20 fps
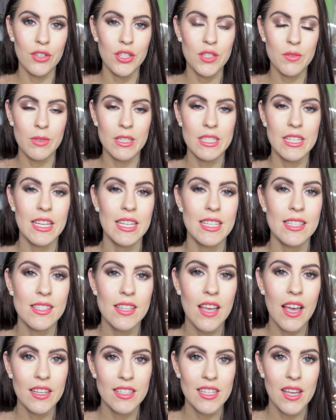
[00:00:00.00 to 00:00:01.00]
Rouge Boutique's
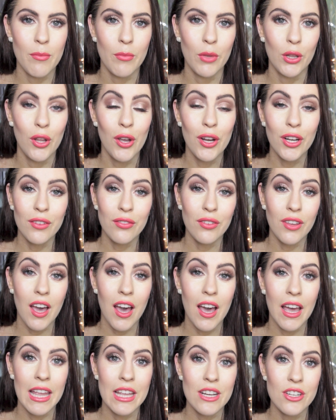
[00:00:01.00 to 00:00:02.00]
site down below if you
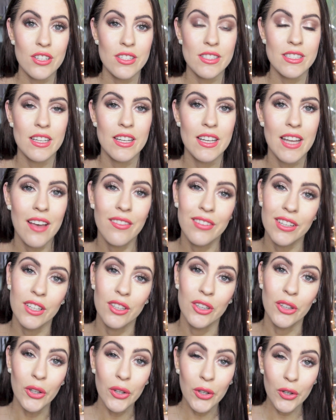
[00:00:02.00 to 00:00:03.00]
are interested in having
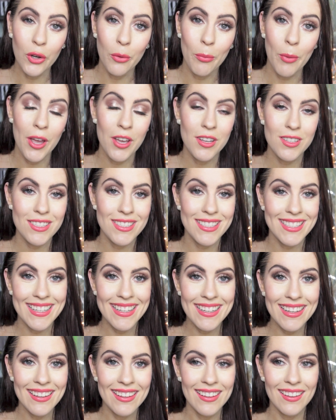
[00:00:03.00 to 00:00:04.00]
a look or
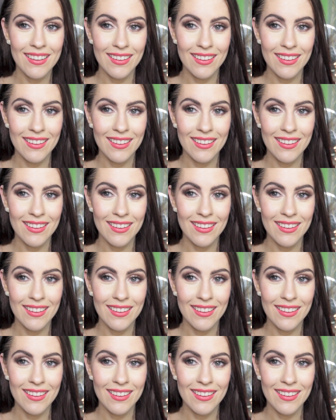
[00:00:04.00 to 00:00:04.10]
purchasing.